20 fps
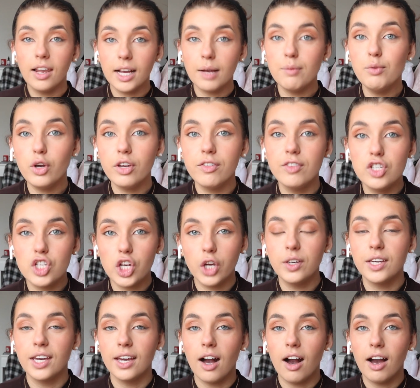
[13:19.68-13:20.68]
Like, I'm not even
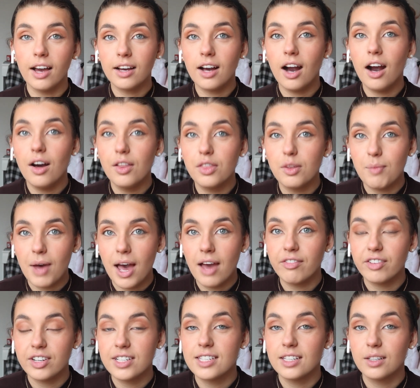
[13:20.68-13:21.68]
joking, I curl them
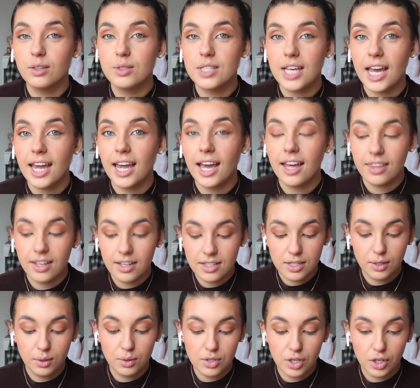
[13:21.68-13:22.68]
every single day and they're
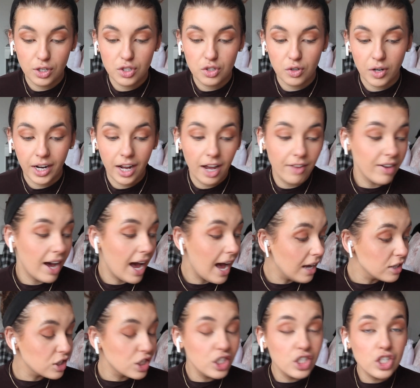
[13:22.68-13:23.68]
still so straight. I've
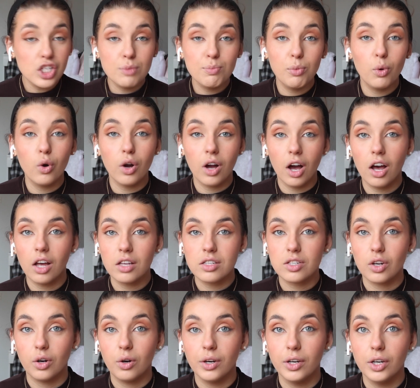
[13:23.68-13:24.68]
actually just bought
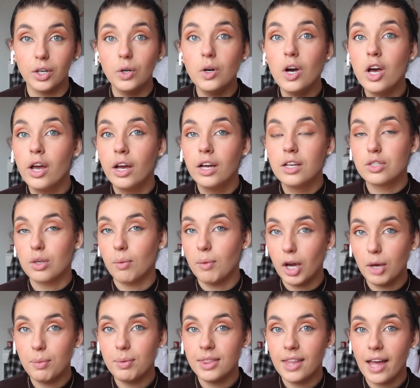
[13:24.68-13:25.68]
castor oil, so I'm
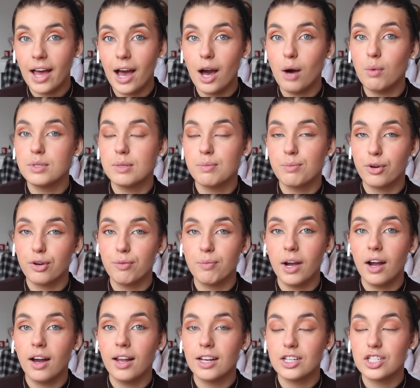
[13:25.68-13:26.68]
hoping that helps improve
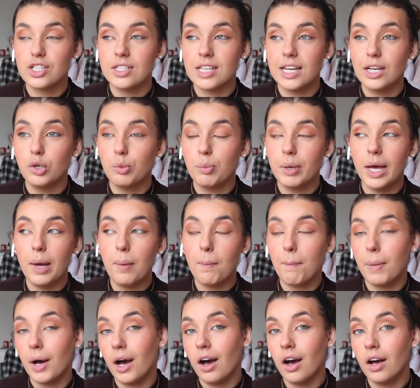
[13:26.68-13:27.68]
my eyelashes a little bit,
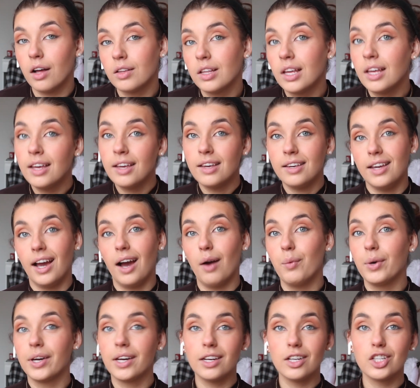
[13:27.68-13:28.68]
but yeah,
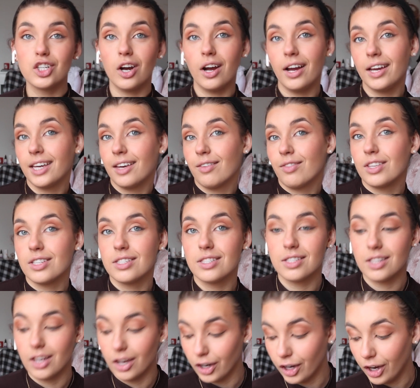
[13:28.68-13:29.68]
we're gonna try and give
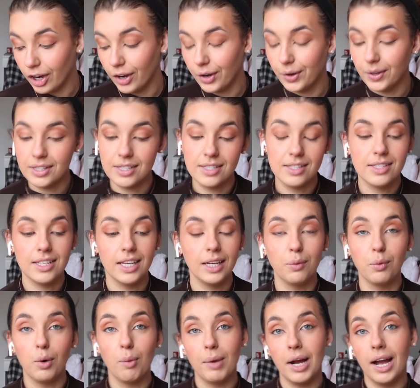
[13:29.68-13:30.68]
this a go and see
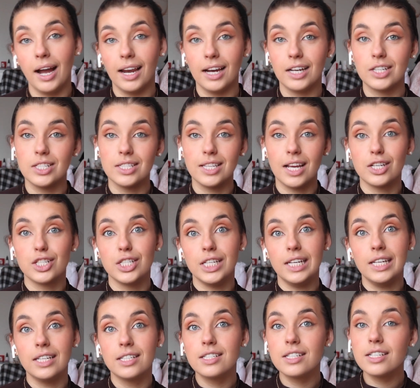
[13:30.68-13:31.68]
what my eyelashes
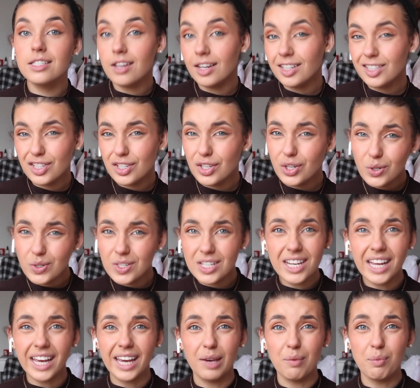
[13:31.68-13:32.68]
actually decide to do
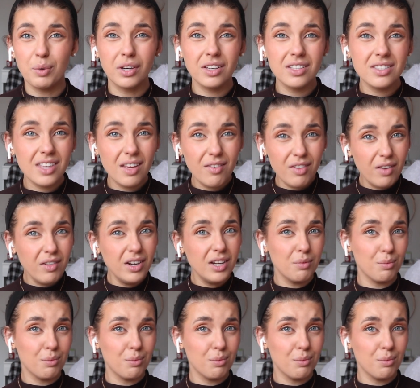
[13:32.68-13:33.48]
today, because they're very